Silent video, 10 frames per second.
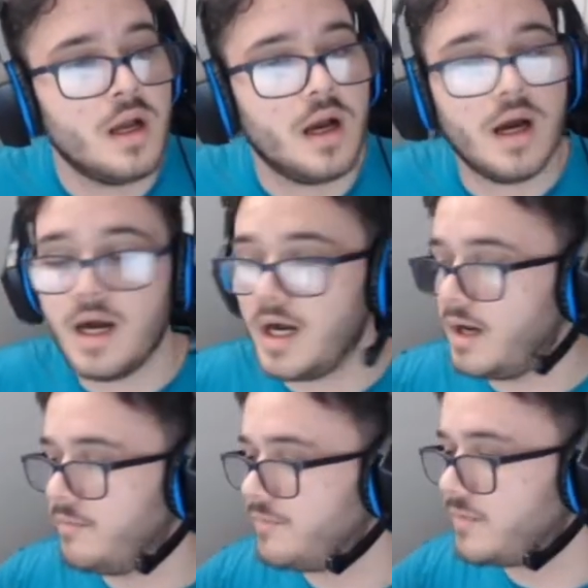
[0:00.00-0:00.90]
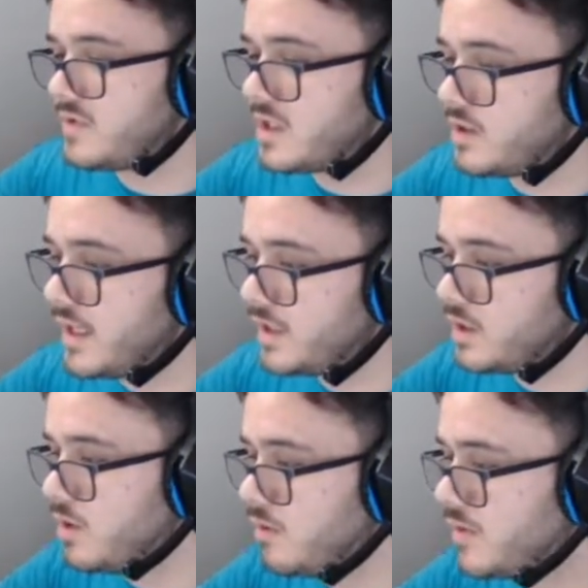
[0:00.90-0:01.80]
Um, gonna go ahead and
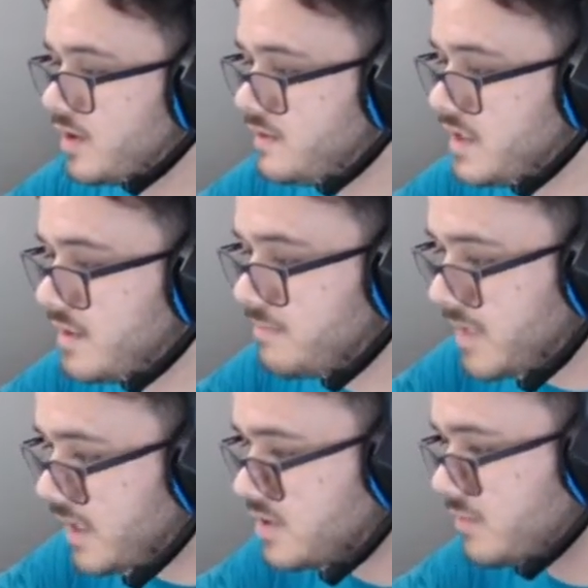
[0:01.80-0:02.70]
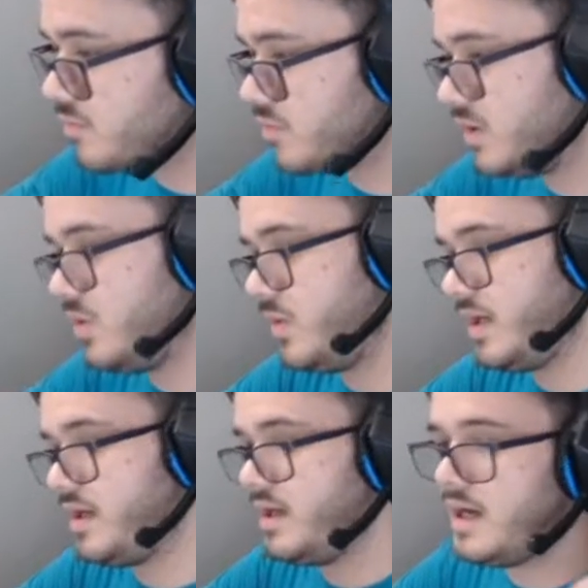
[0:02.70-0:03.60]
go over the matchup real
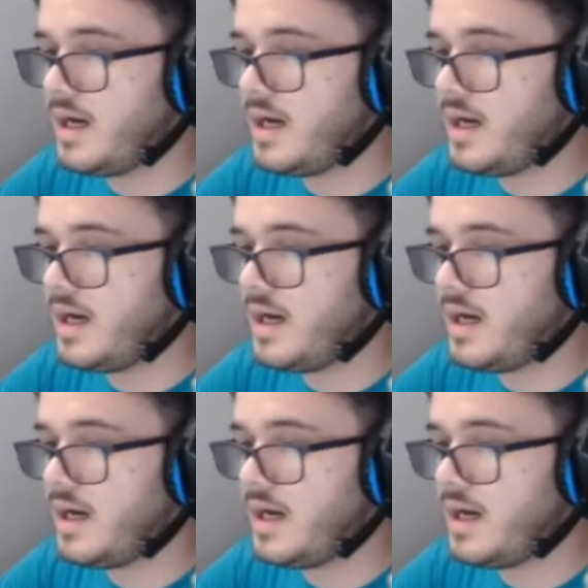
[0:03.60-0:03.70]
quick.